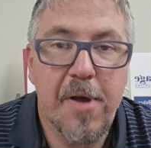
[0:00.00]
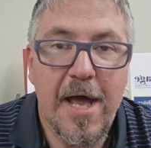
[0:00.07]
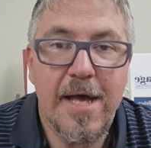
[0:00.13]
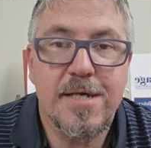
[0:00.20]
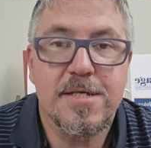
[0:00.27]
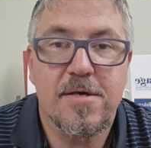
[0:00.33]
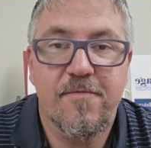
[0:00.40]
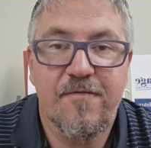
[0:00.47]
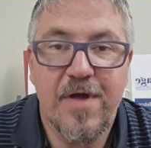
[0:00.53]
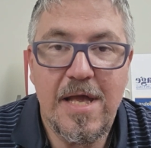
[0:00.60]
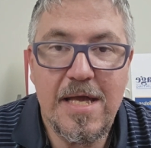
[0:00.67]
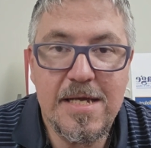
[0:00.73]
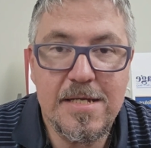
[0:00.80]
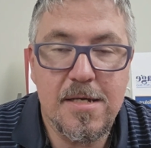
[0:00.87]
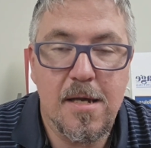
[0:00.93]
passive
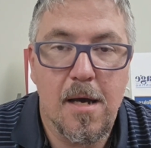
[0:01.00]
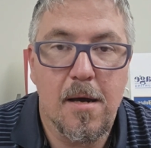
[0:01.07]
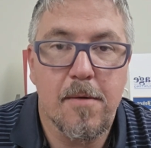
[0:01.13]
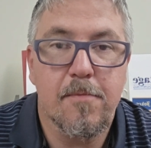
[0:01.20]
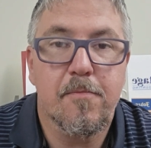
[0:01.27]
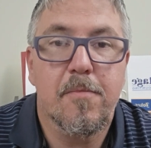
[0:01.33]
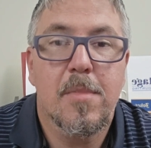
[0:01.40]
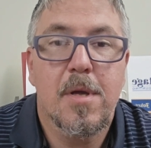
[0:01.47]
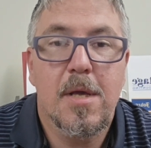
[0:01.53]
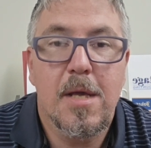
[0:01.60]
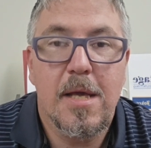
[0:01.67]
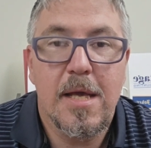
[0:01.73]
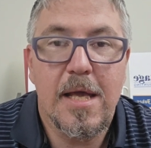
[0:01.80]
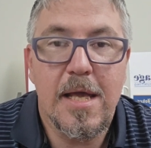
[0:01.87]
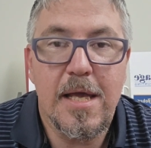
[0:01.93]
income
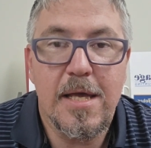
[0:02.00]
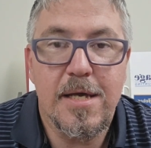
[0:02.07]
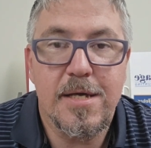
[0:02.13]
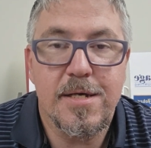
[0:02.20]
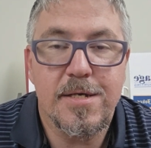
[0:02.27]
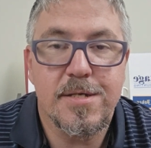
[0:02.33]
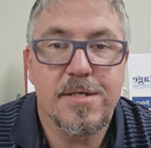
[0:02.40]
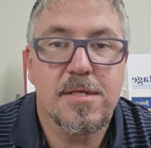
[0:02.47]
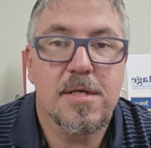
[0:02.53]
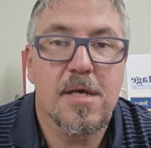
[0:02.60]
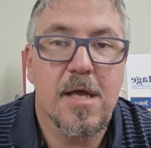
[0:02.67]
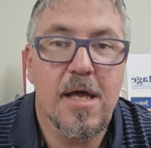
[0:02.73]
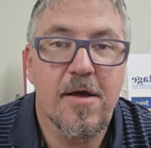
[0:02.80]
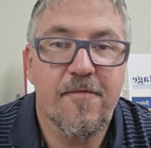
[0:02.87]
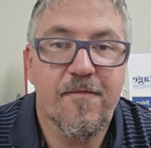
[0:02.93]
is
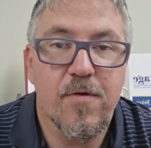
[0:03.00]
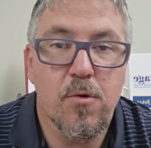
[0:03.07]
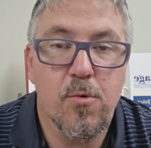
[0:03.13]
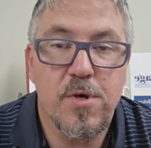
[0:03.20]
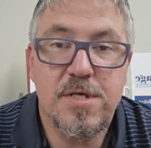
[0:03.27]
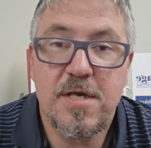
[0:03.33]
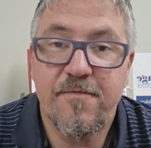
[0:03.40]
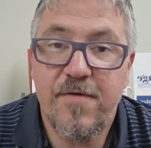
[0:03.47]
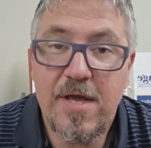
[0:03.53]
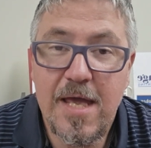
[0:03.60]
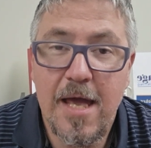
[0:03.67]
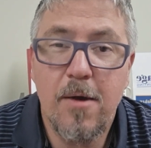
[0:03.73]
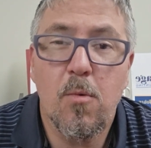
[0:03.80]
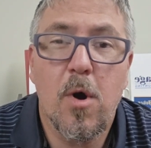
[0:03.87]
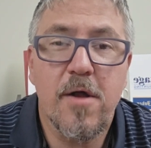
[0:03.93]
if you receive a
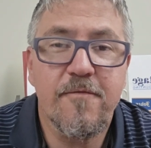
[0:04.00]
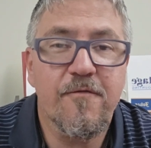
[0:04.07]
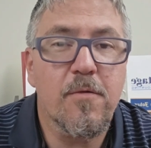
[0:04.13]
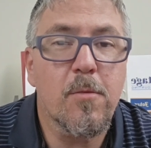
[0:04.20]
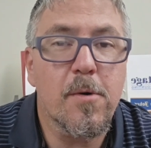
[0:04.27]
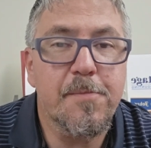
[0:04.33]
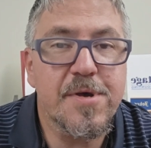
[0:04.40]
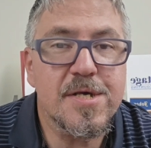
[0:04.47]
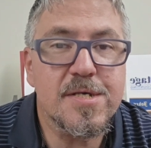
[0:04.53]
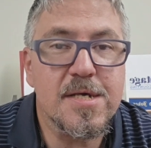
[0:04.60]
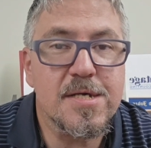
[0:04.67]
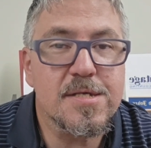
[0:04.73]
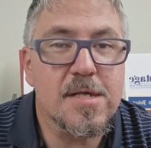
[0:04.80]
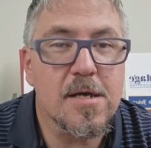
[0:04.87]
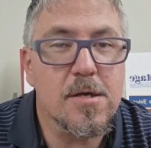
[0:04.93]
K-1 from a
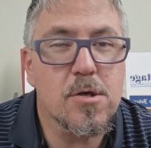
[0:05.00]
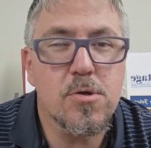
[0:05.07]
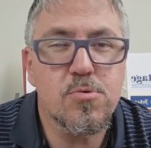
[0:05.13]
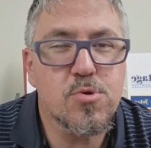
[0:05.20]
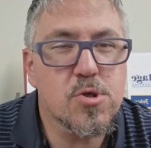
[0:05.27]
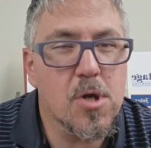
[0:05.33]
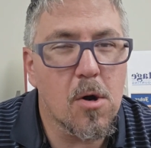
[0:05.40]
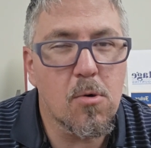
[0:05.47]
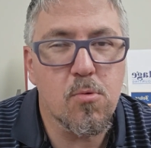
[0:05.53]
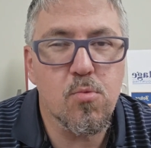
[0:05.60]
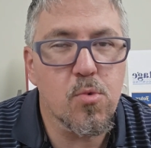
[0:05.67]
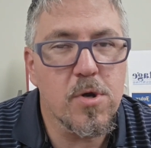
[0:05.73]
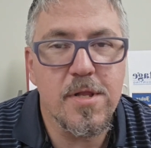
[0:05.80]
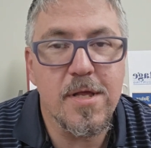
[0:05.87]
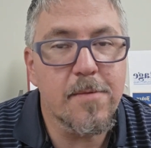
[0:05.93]
business that you don't
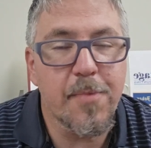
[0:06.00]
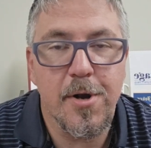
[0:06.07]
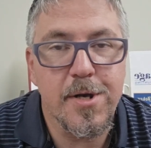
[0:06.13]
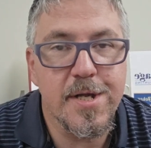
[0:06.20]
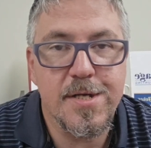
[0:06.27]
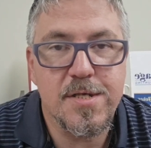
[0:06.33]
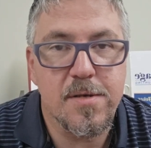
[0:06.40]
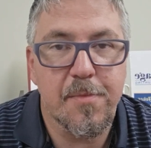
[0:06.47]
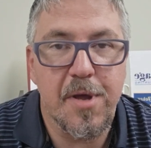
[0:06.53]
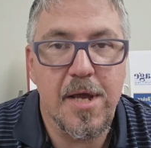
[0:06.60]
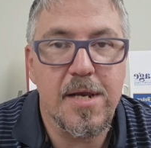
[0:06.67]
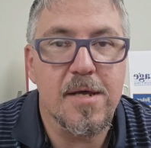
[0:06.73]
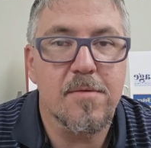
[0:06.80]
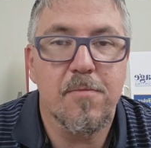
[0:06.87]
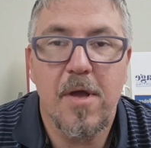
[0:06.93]
really
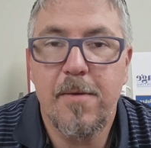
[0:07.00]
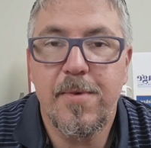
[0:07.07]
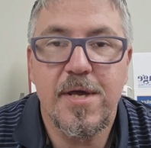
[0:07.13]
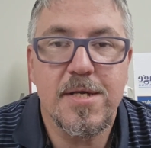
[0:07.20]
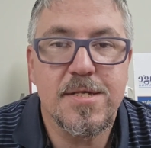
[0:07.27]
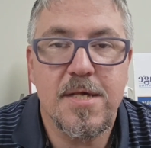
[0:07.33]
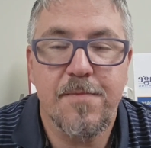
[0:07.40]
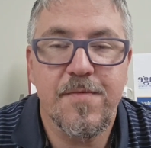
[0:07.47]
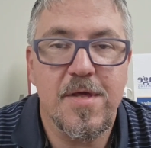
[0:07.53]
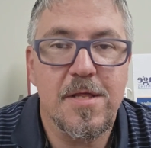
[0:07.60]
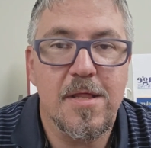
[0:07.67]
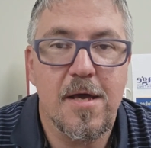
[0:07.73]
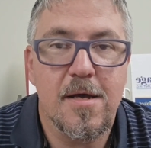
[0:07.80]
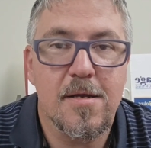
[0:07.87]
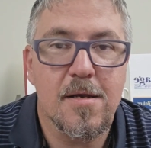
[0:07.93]
participate in. Maybe it's
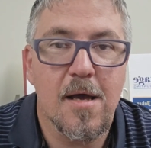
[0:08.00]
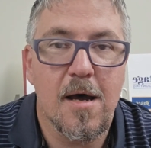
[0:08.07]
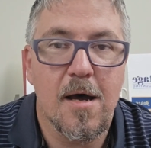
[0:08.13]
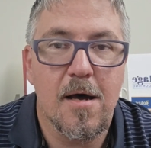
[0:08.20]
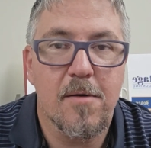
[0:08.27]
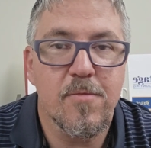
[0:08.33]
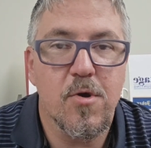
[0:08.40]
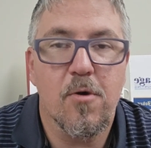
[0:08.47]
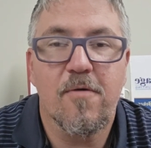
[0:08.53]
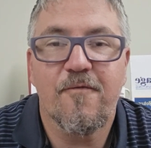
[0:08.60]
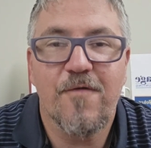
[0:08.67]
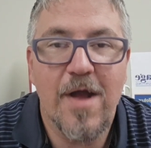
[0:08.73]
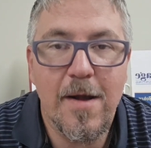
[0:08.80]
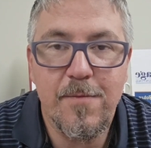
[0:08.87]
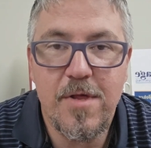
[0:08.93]
something that you're a
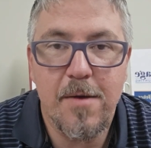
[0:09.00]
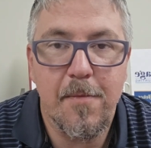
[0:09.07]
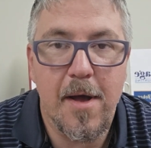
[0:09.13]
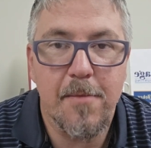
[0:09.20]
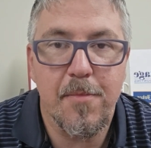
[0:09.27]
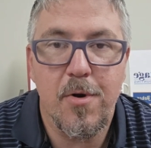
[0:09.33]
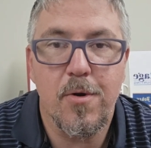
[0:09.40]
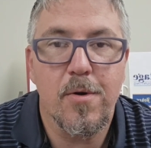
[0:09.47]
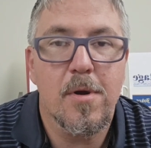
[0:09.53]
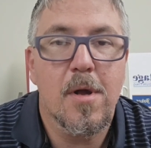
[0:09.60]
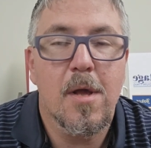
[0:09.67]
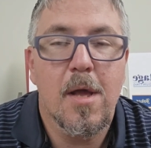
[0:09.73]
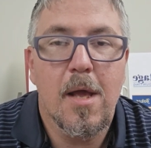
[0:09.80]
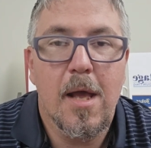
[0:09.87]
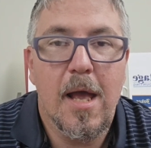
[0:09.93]
family member
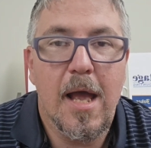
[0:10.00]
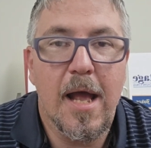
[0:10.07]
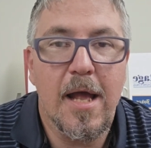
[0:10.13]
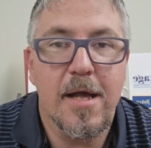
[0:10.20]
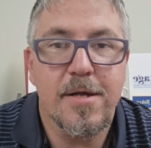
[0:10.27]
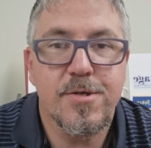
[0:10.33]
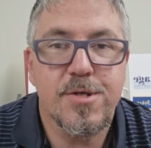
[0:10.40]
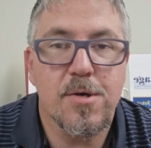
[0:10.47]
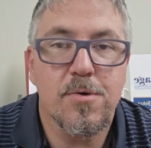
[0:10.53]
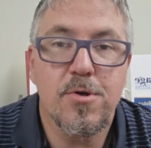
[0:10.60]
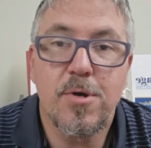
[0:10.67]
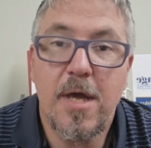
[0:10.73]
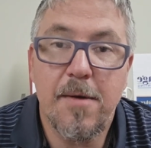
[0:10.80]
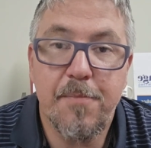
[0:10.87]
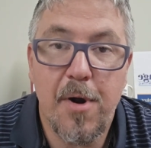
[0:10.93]
and so
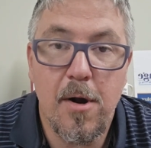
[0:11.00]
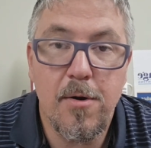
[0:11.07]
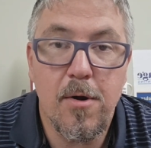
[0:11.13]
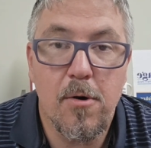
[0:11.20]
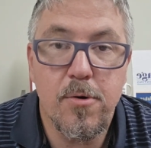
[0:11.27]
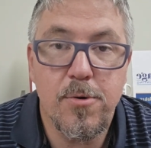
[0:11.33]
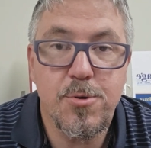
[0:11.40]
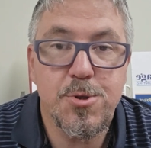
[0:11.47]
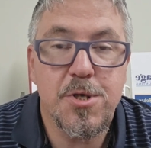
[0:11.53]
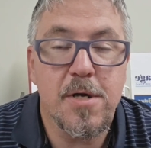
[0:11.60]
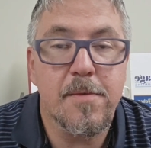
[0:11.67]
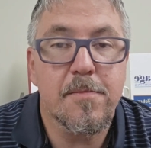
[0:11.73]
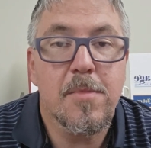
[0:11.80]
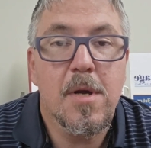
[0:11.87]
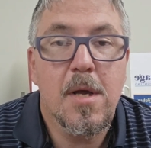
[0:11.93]
you get part
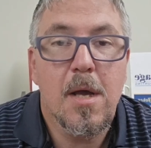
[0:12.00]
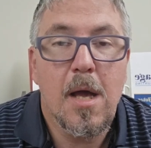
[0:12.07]
ownership.